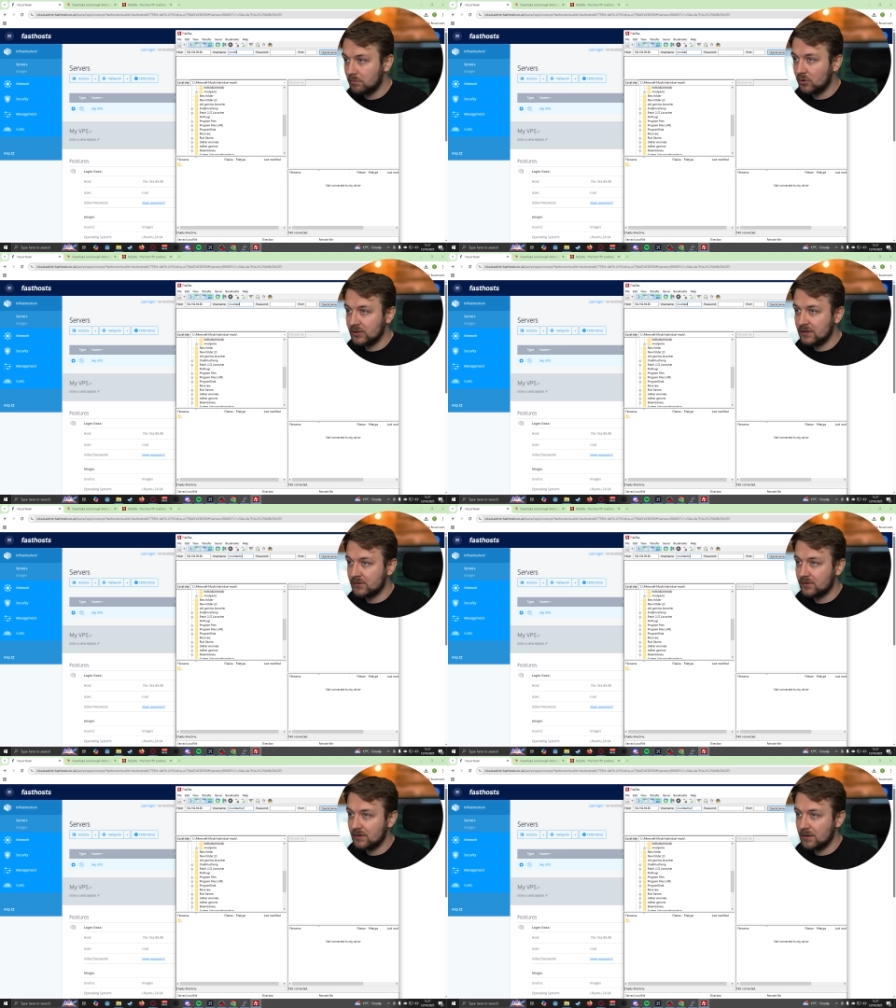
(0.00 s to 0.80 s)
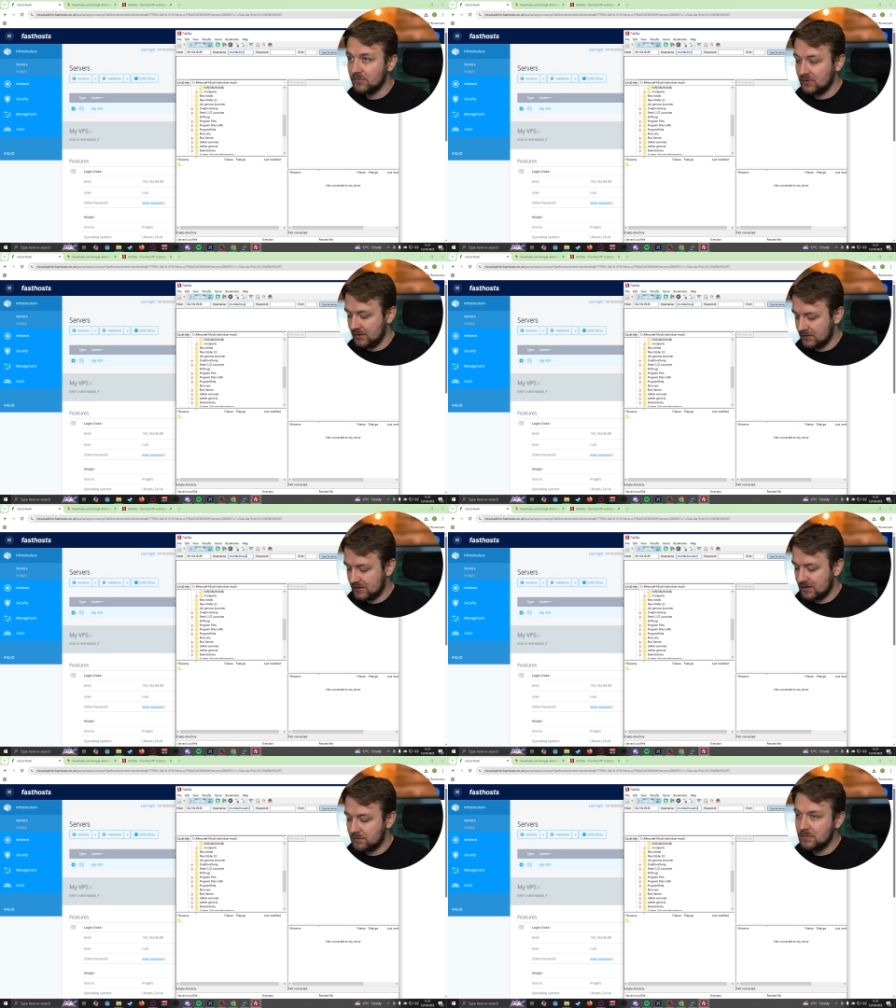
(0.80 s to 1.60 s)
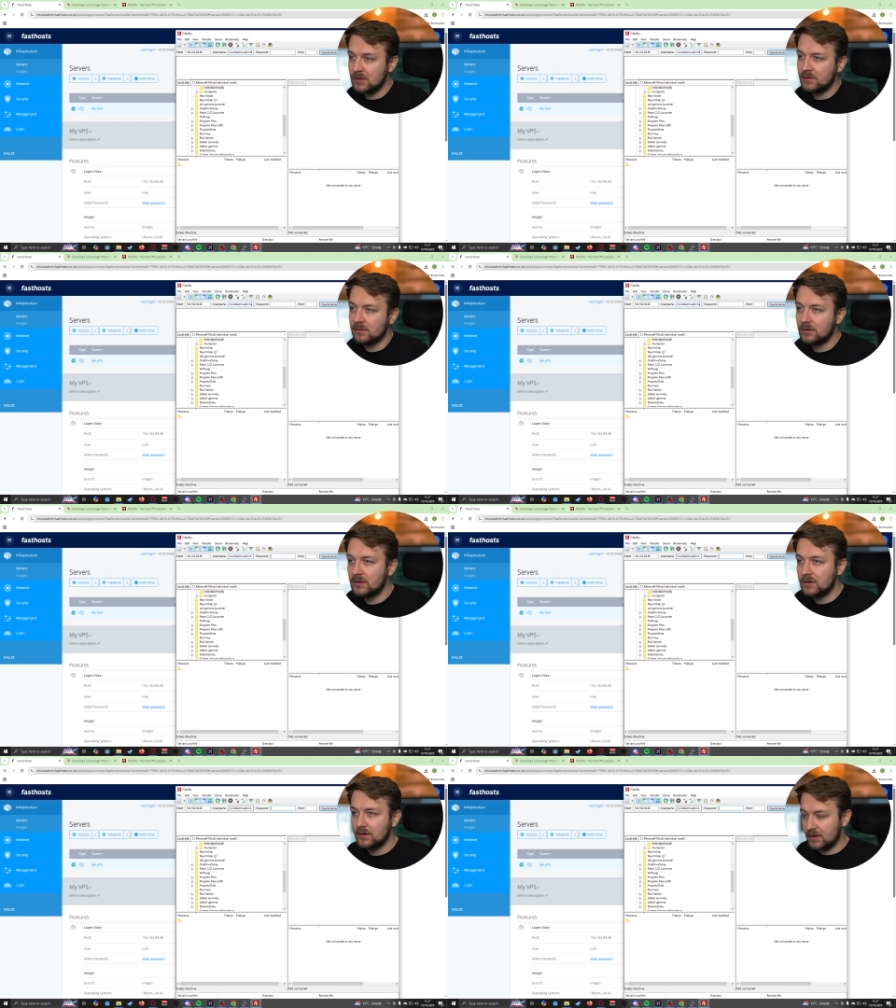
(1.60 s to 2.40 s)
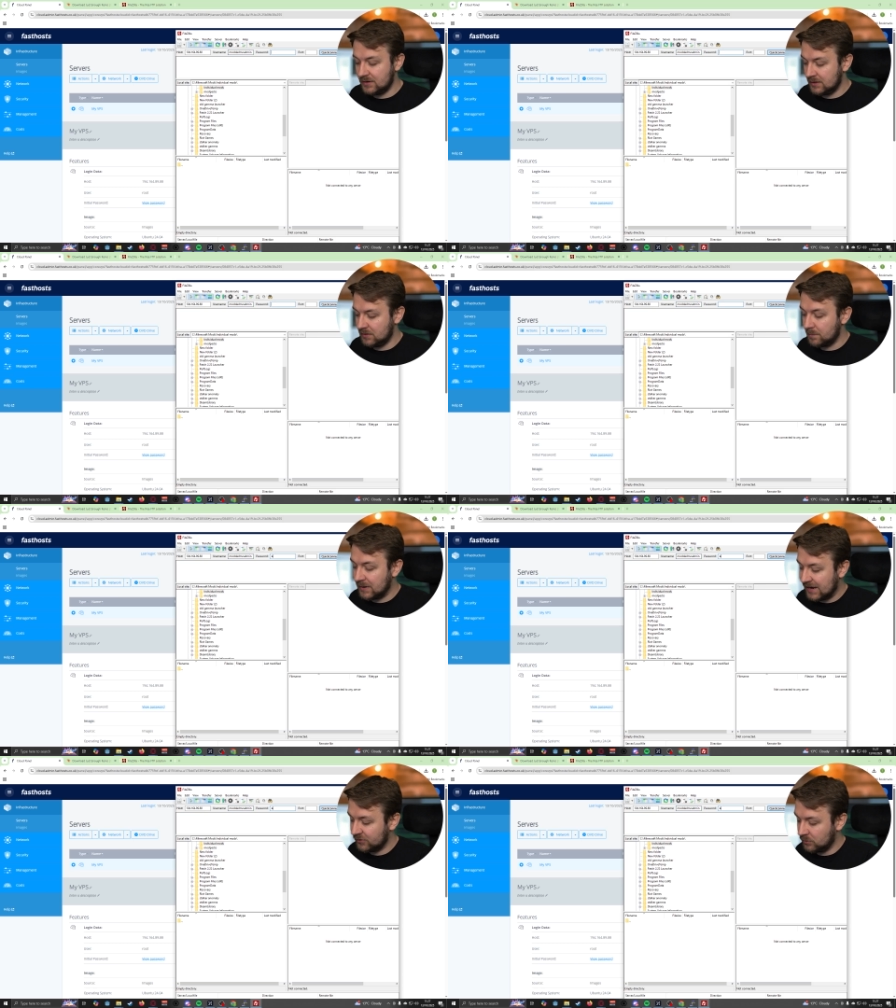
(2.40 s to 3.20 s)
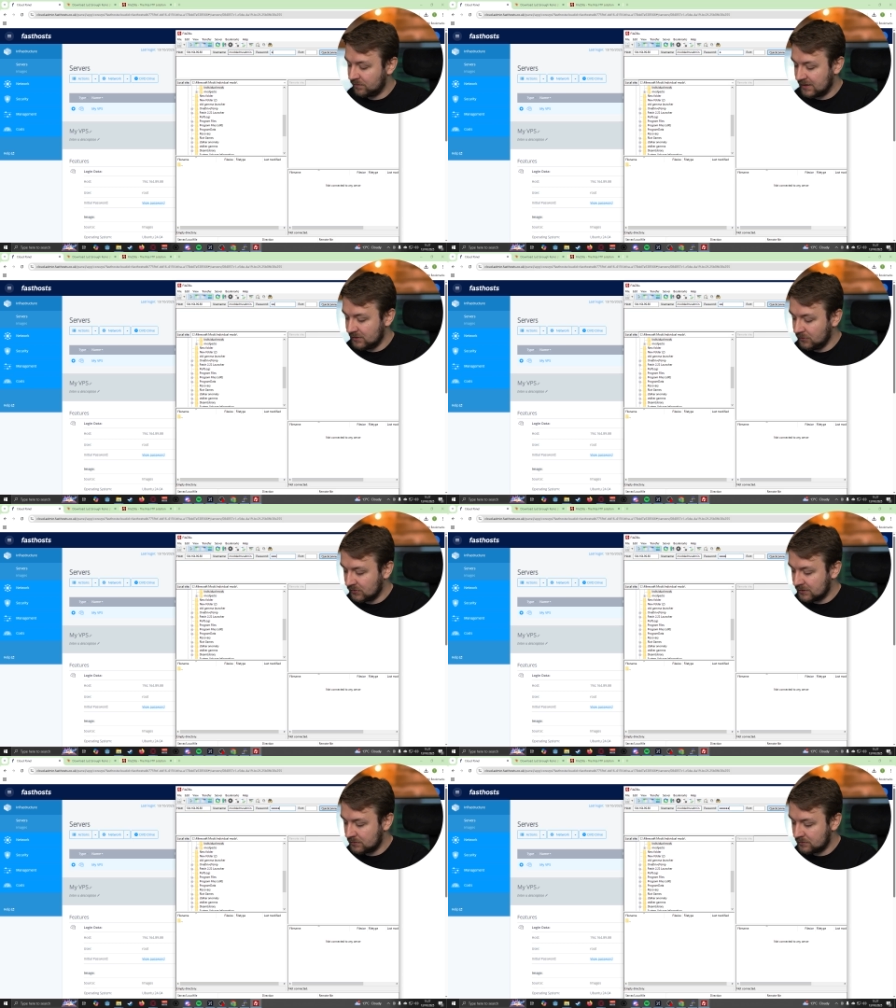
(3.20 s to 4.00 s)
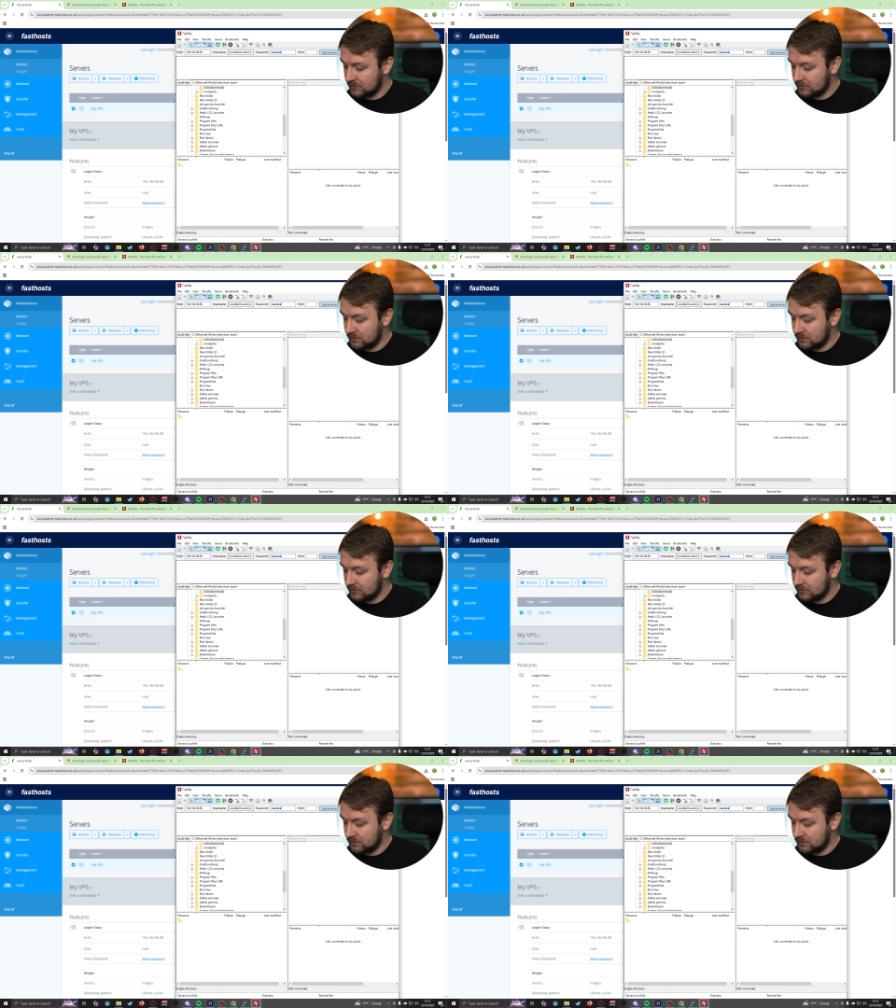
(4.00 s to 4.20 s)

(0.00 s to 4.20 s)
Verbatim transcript: modded mc admin. And then the password for that user,